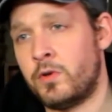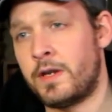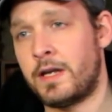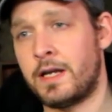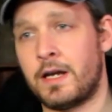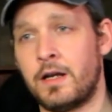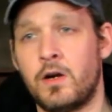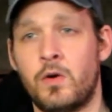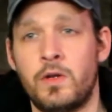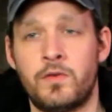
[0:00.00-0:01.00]
Then I got to
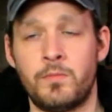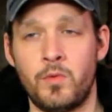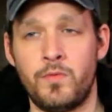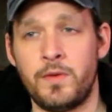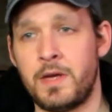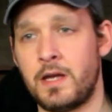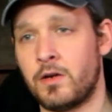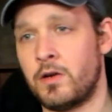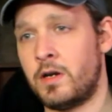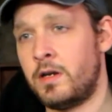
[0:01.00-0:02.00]
go into Movie
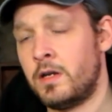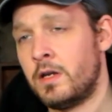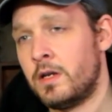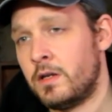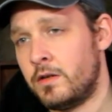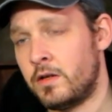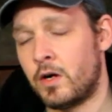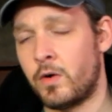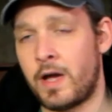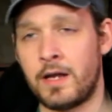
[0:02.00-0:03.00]
Maker and,
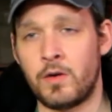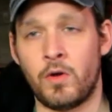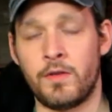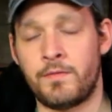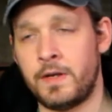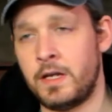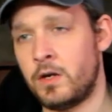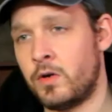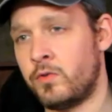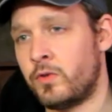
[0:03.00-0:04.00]
edit all the
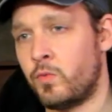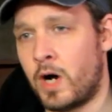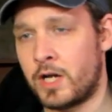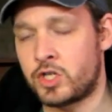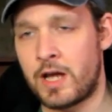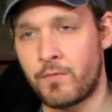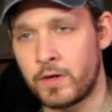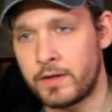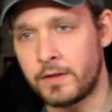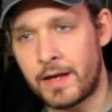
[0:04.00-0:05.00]
videos and watch every...